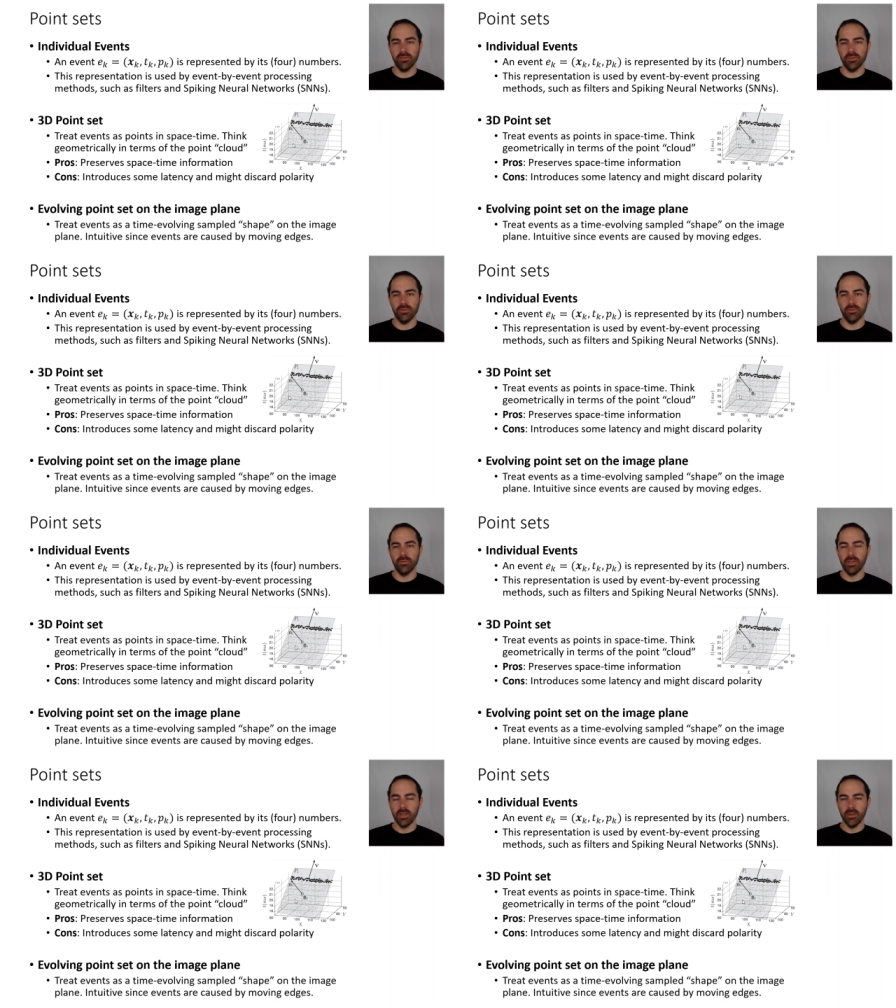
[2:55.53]

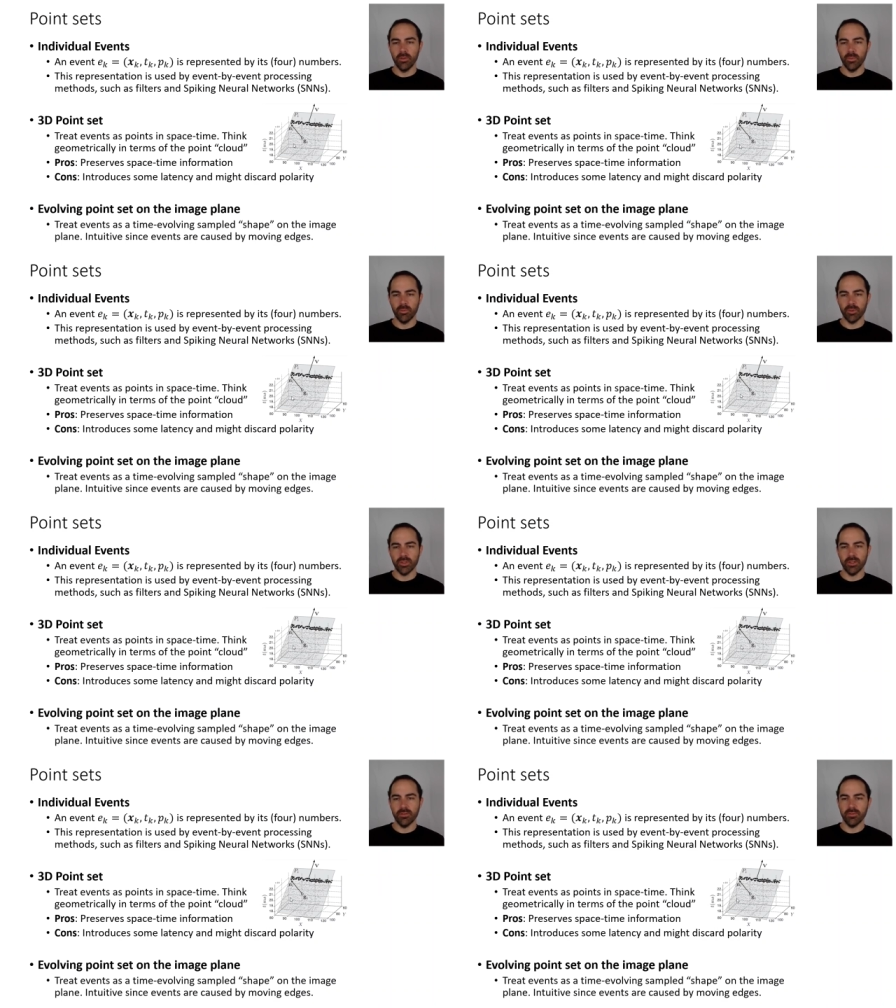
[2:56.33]
So we
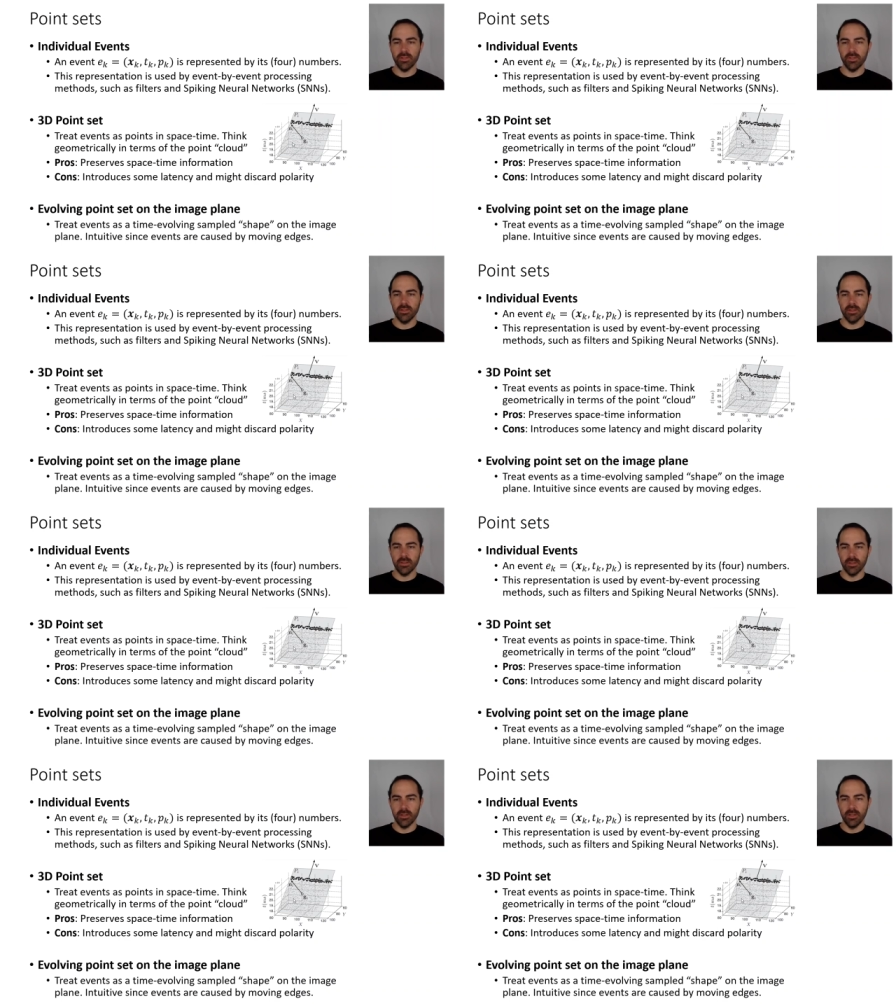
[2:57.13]
preserve the